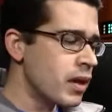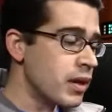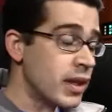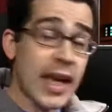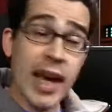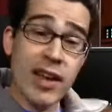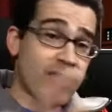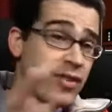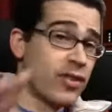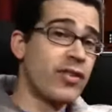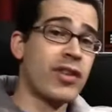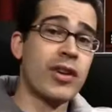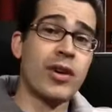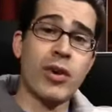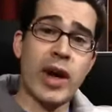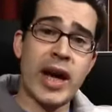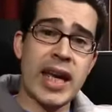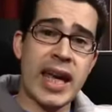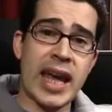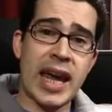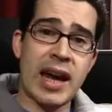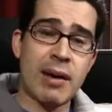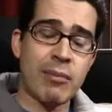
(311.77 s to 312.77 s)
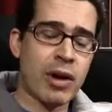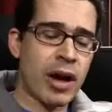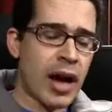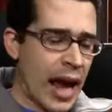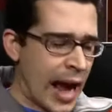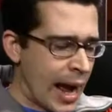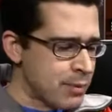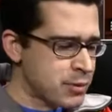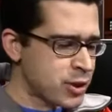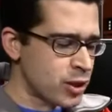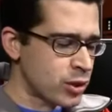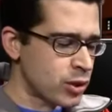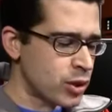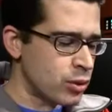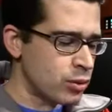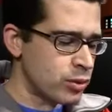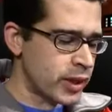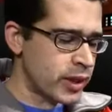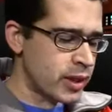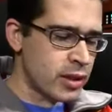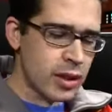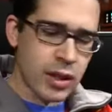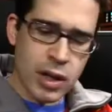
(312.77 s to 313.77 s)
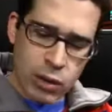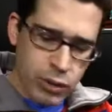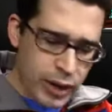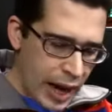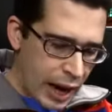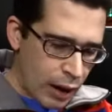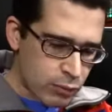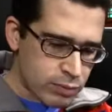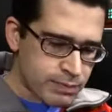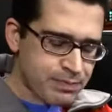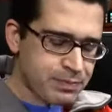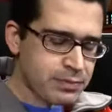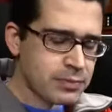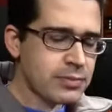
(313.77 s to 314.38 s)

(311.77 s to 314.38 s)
yes, it's a great camera, absolutely, no doubt.